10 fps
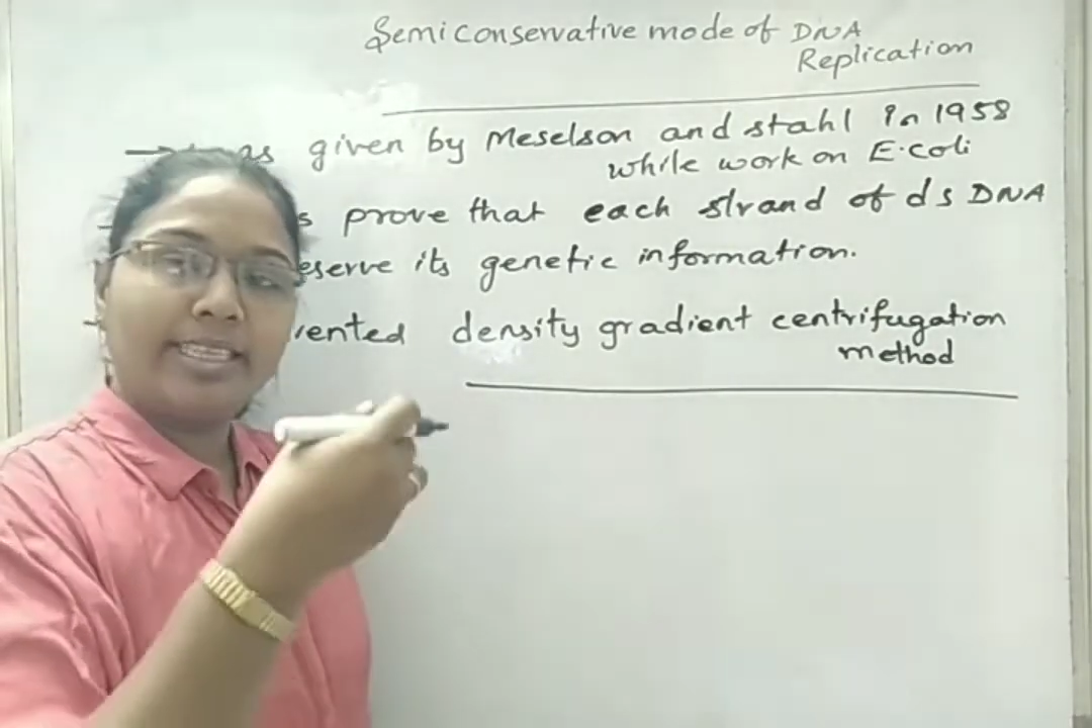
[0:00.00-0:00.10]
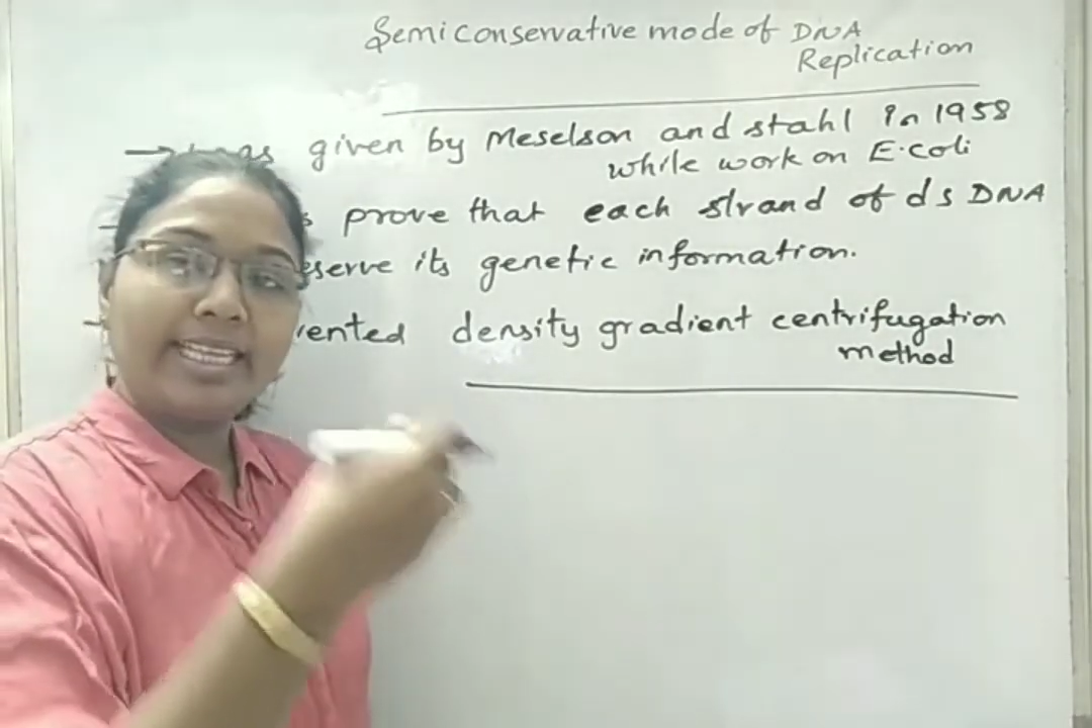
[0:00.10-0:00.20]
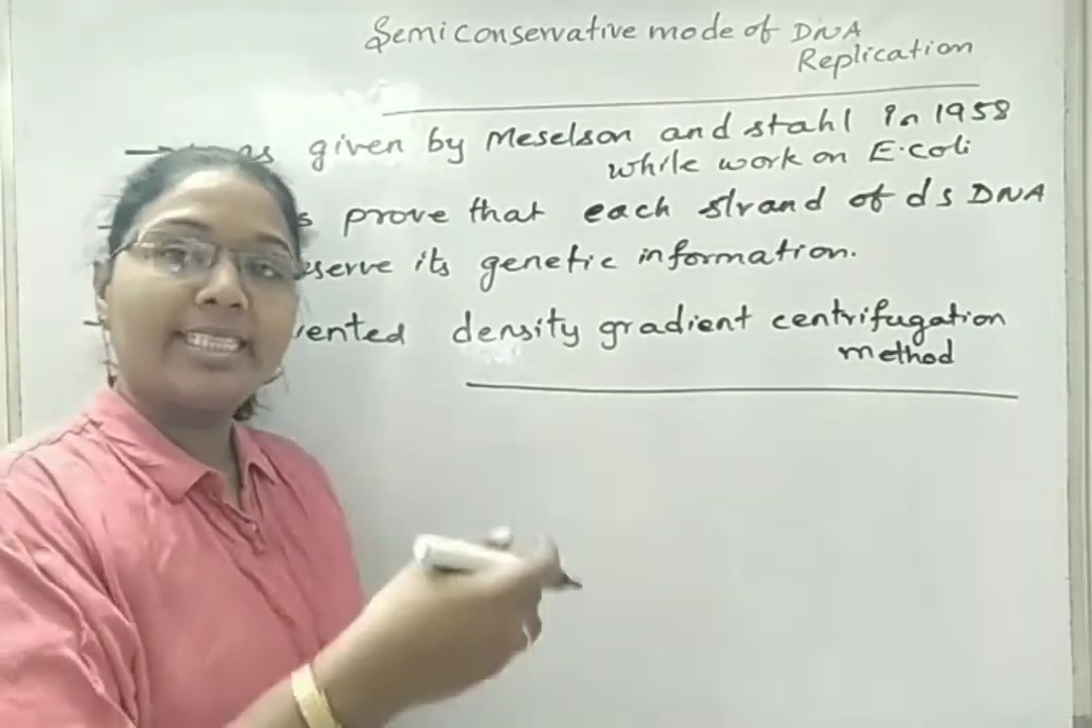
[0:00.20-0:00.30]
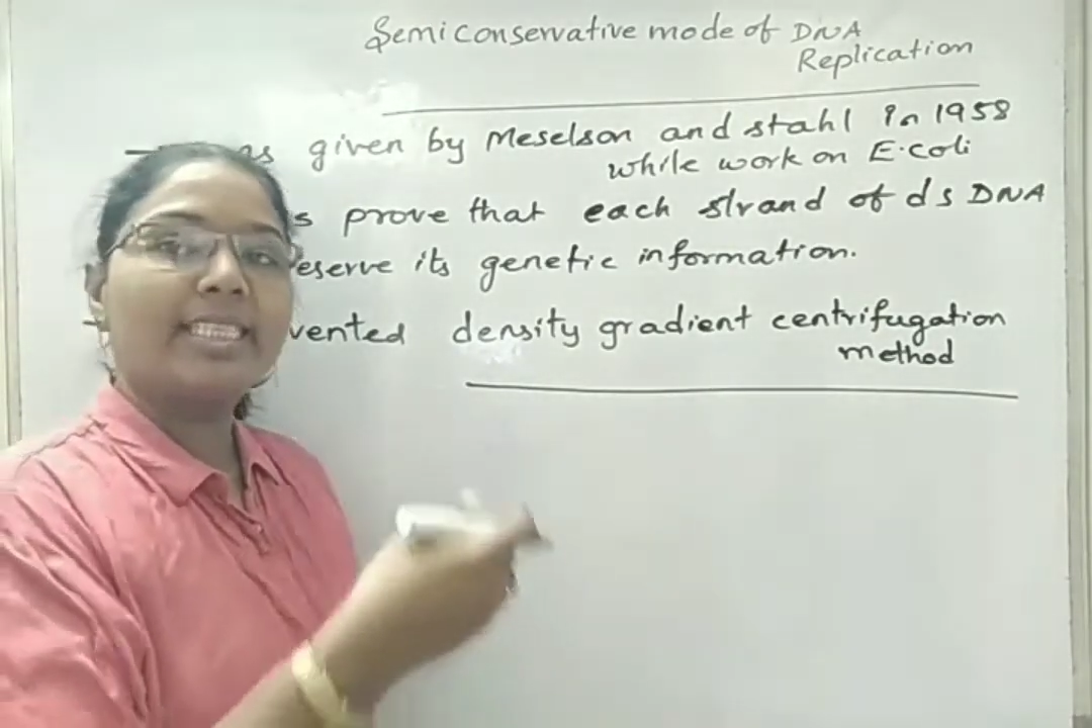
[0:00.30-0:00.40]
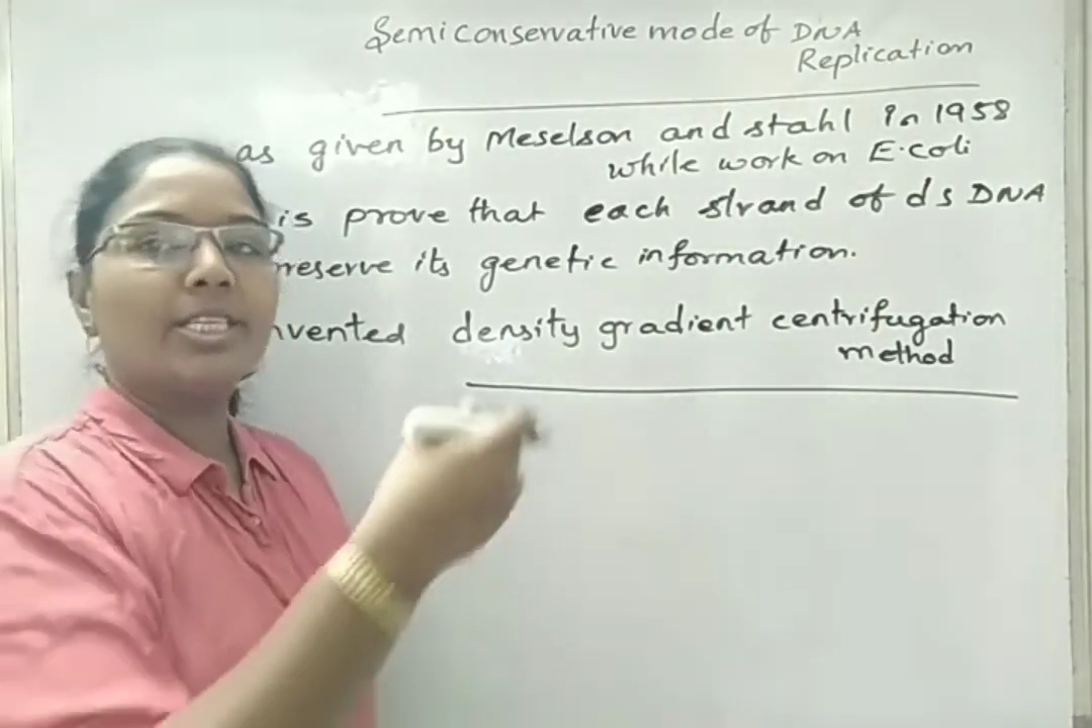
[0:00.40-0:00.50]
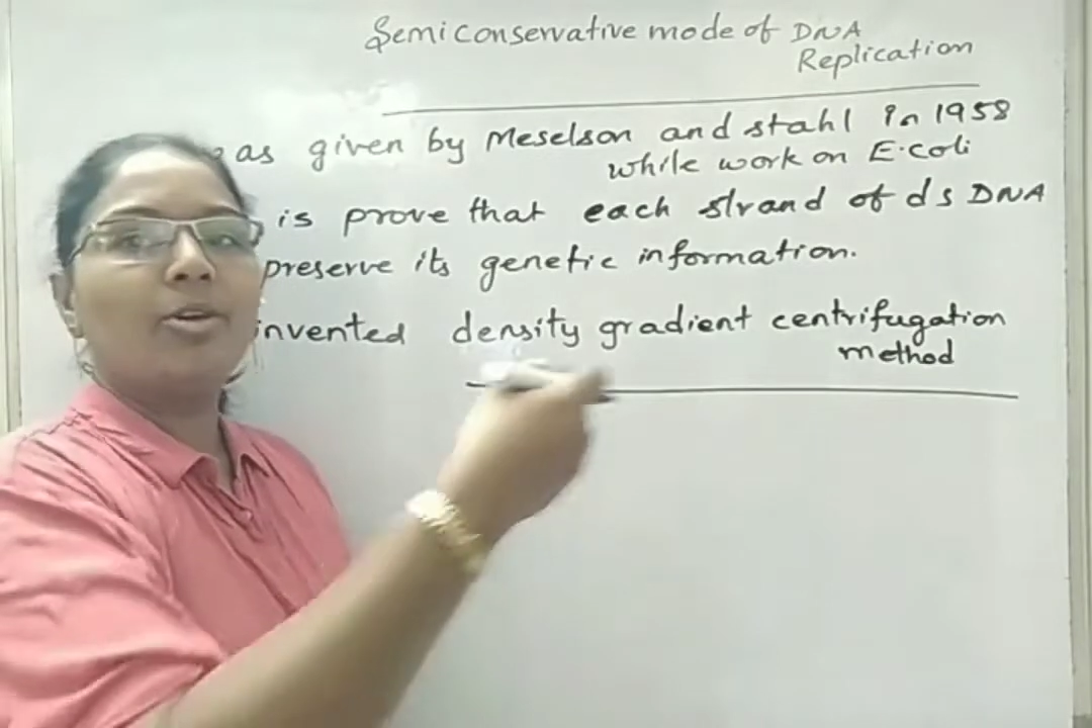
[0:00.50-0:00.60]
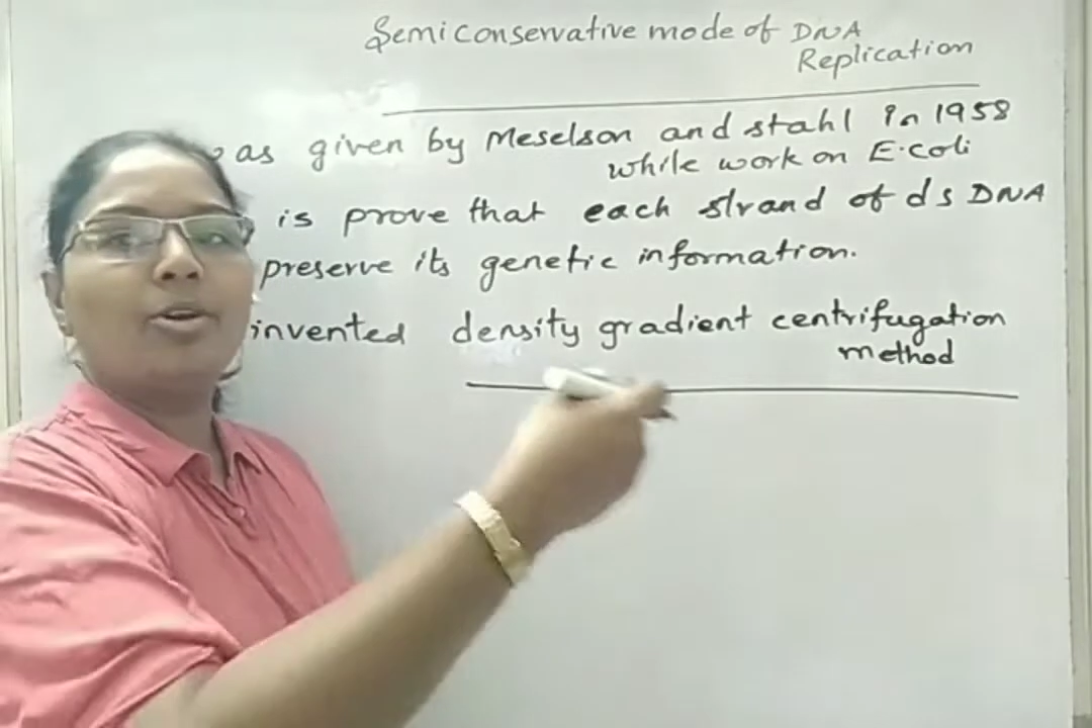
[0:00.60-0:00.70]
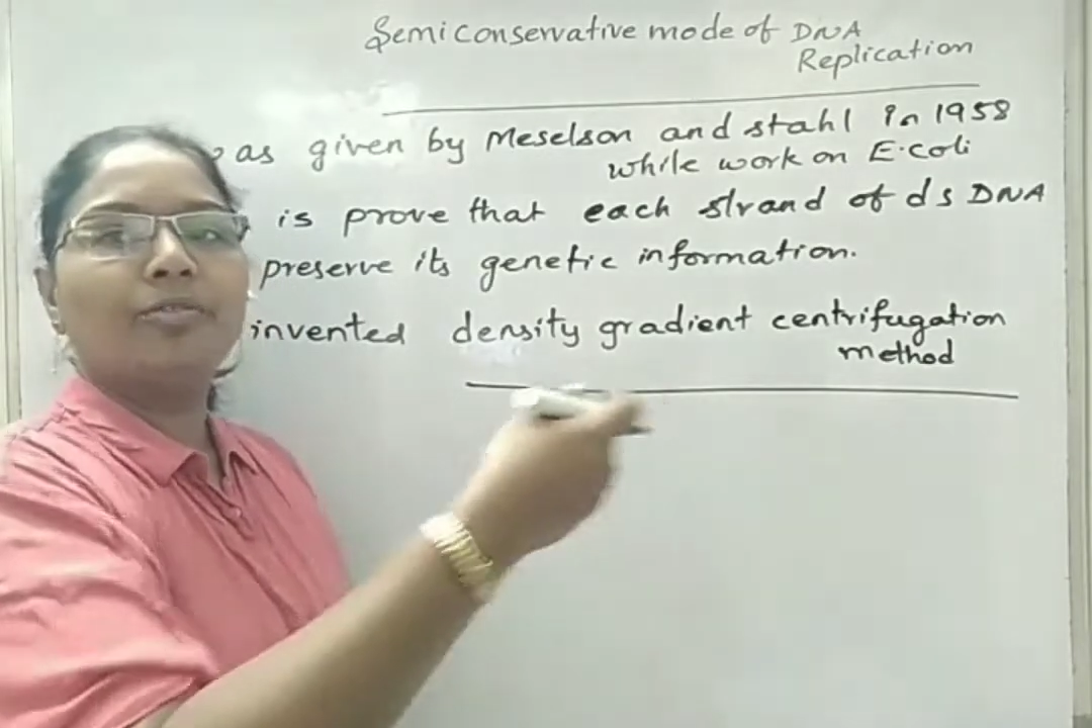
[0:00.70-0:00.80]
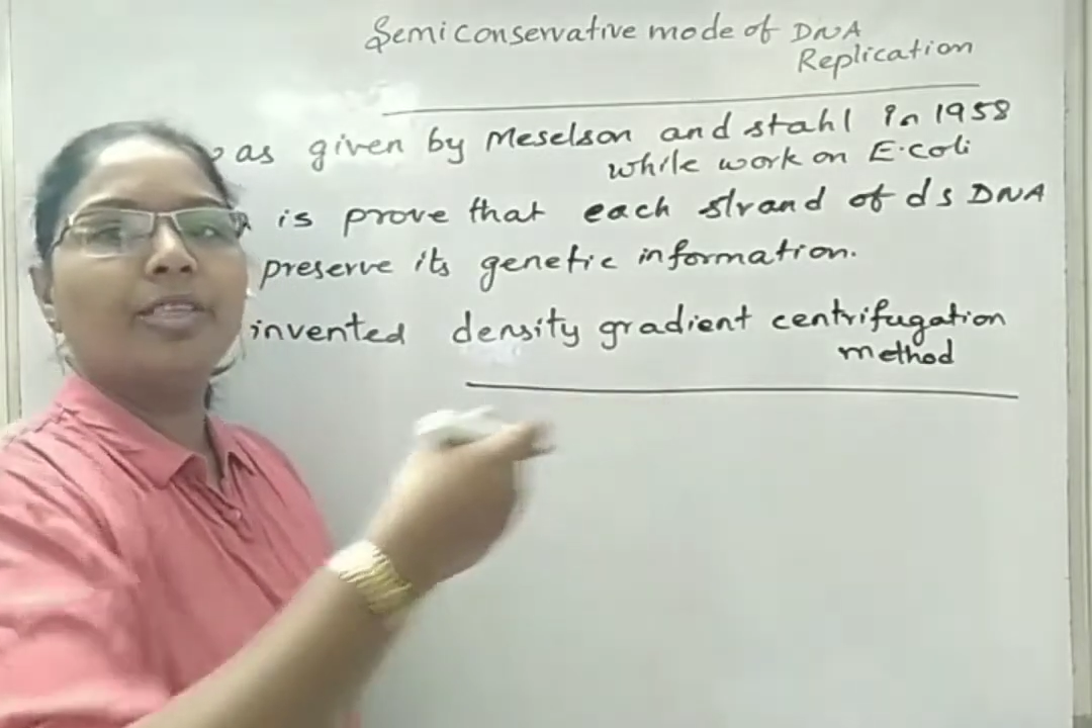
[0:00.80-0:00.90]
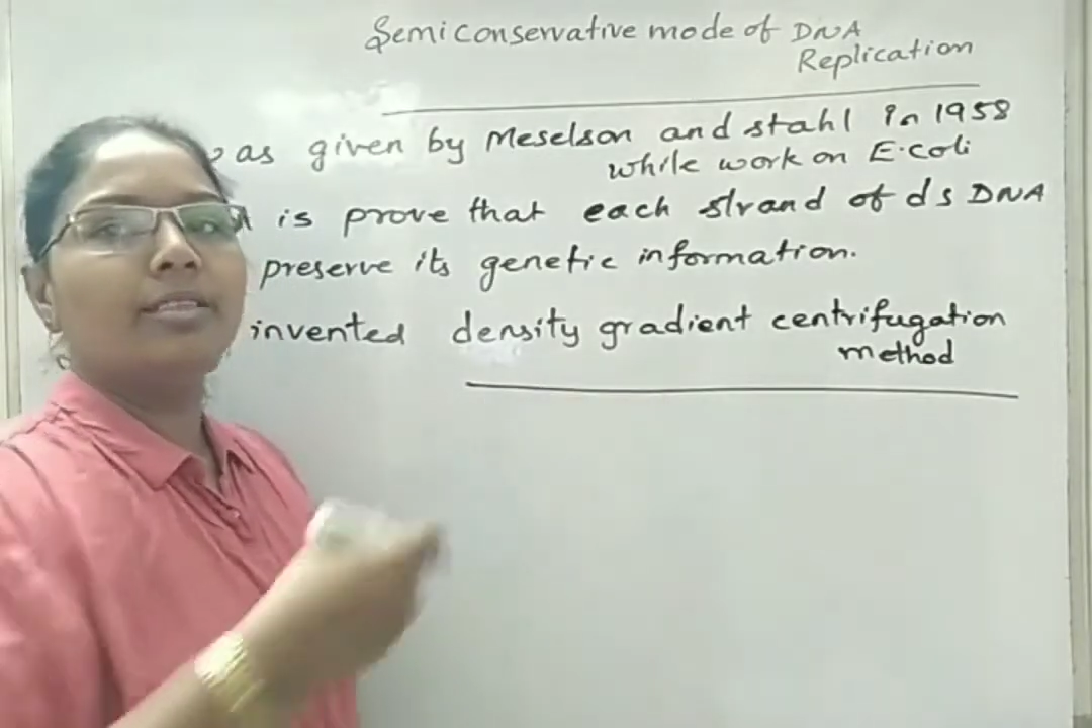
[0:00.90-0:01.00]
density
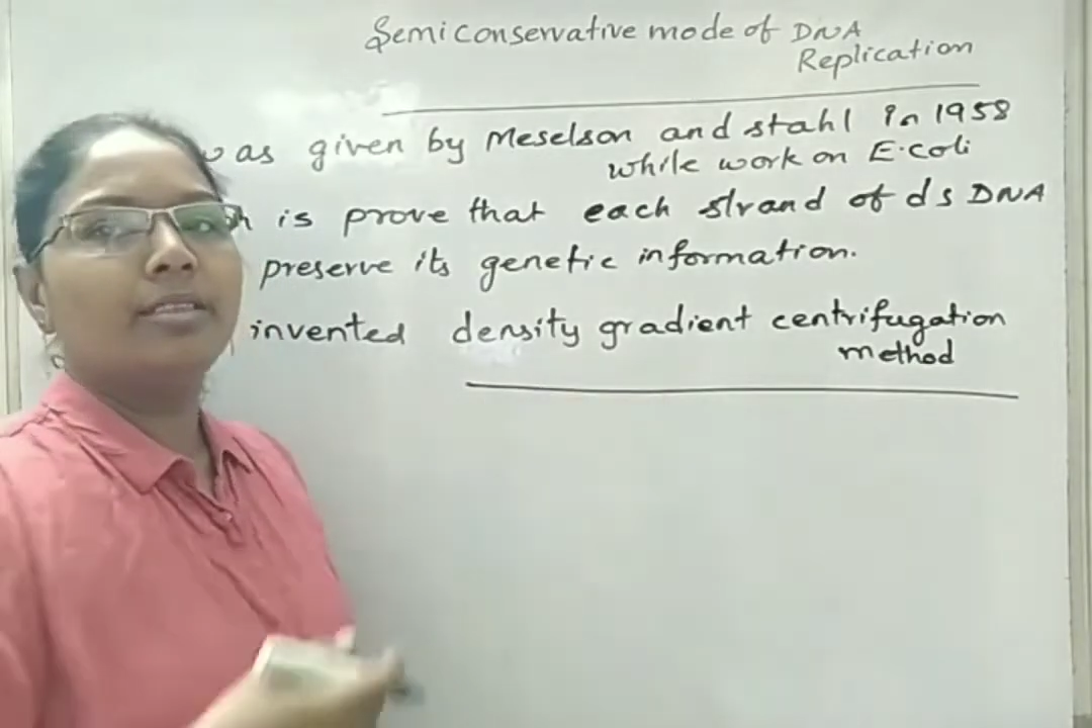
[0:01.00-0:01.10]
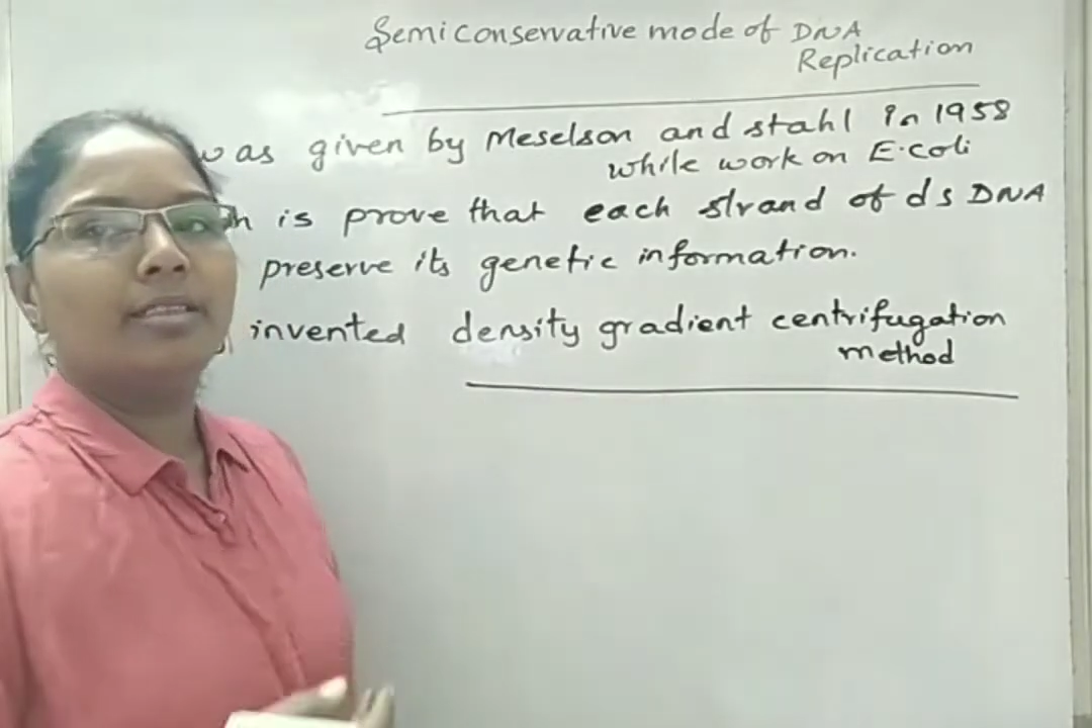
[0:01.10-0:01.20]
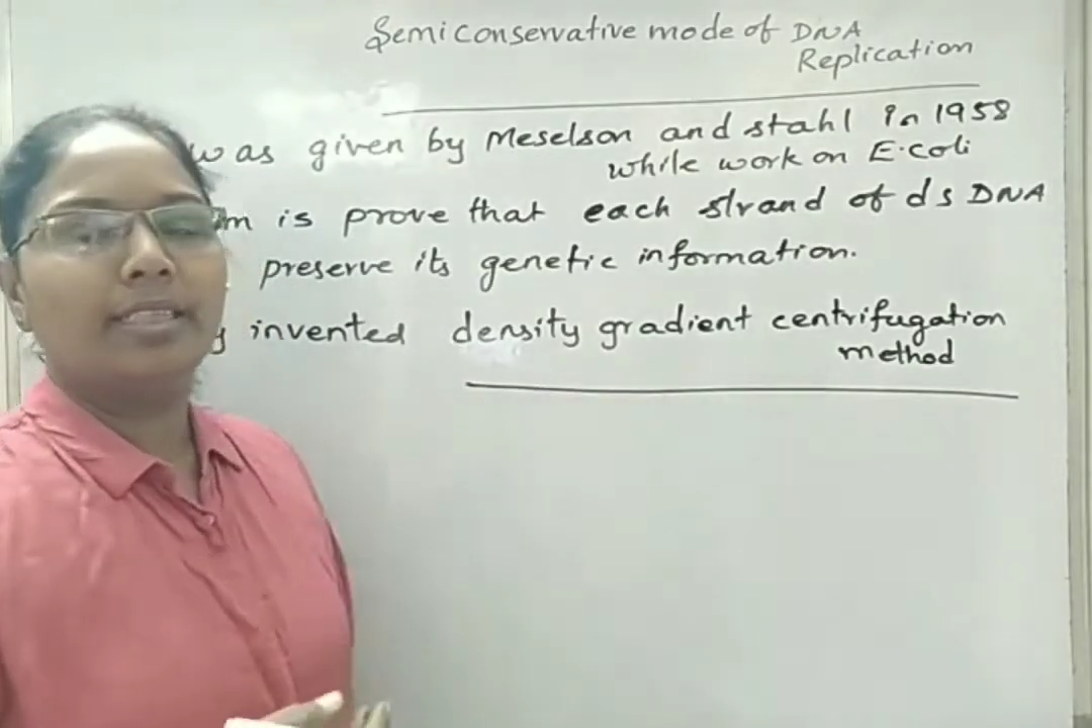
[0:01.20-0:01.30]
of the